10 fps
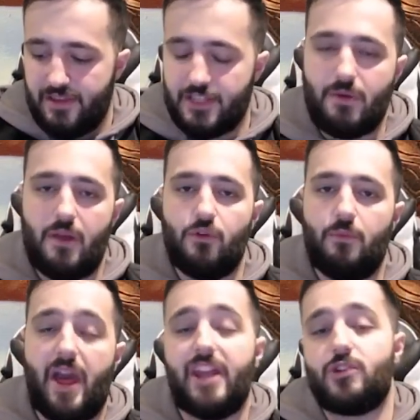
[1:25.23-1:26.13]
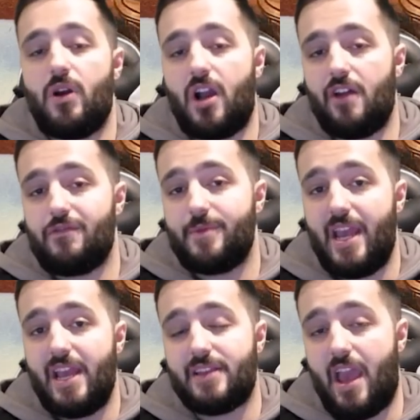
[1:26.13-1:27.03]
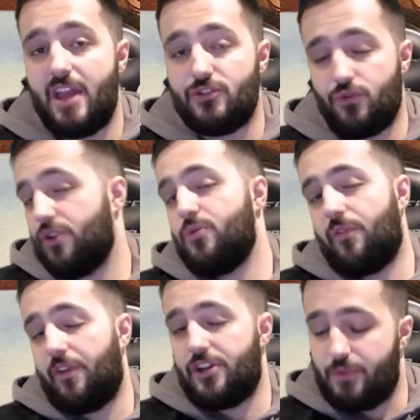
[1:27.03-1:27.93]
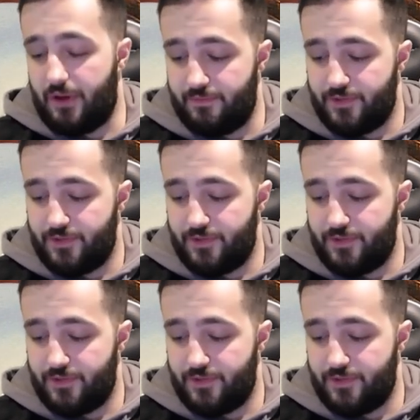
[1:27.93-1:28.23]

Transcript: This one will banish one card from your hand and draw you a fresh one.